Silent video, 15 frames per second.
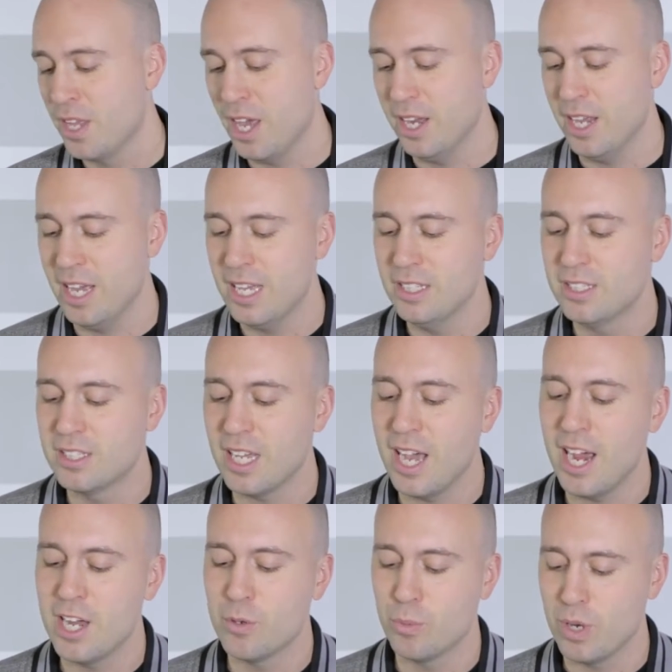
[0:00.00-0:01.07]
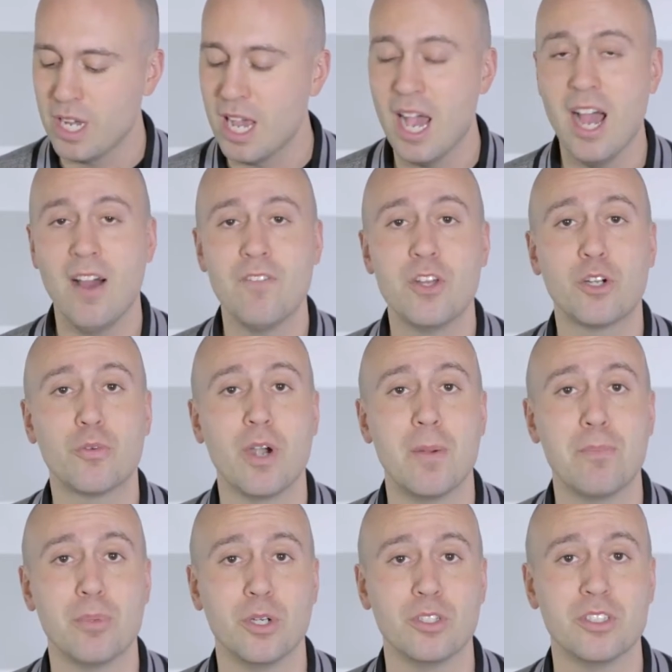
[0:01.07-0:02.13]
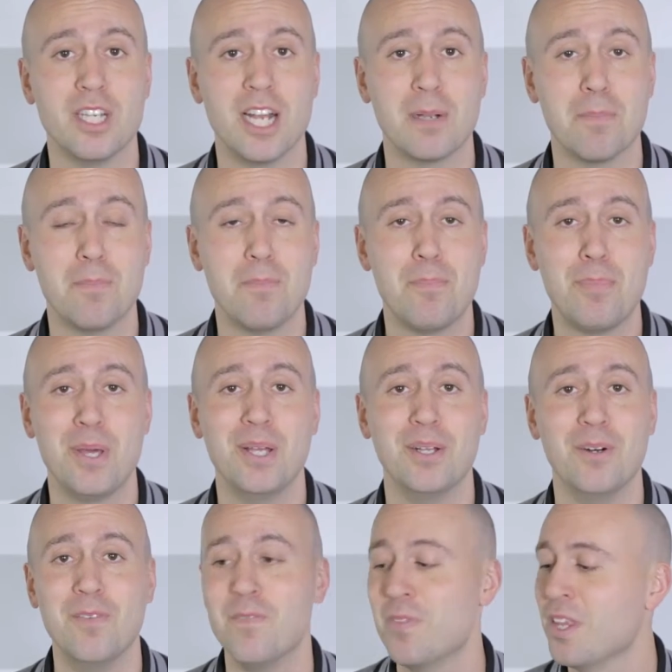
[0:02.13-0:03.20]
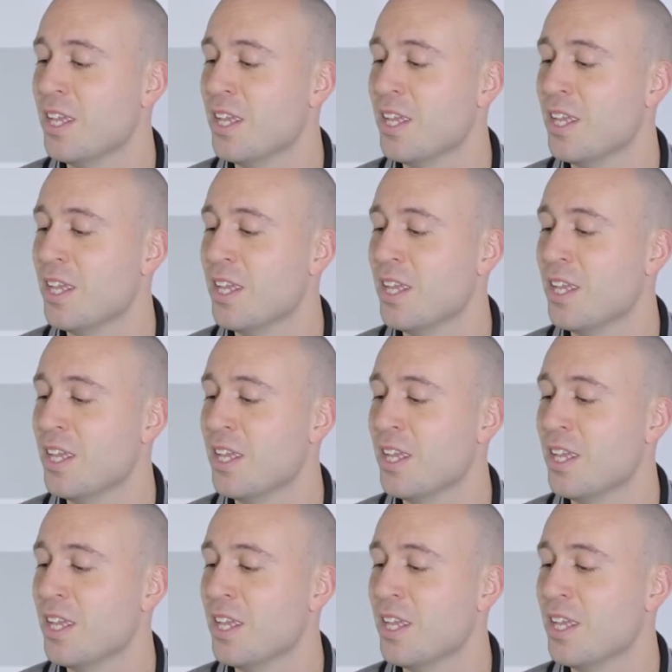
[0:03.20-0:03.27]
And inside we have the Crep Protect pill.